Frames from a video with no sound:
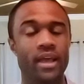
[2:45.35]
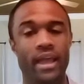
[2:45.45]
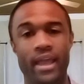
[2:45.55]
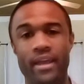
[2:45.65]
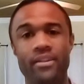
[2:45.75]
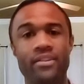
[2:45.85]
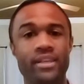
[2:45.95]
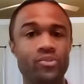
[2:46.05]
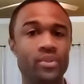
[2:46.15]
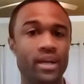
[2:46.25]
and
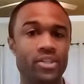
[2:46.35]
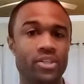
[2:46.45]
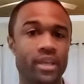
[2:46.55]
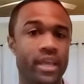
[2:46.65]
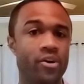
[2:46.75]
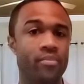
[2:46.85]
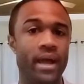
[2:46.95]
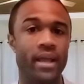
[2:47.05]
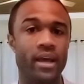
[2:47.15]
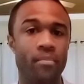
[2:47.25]
this will actually heal
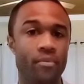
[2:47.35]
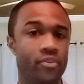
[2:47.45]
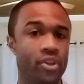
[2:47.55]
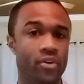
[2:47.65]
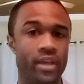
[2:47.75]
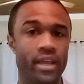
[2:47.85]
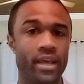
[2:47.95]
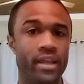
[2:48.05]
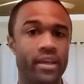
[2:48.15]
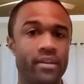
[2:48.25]
back up if you don't get
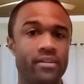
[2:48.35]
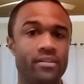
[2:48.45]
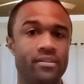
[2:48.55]
hit again.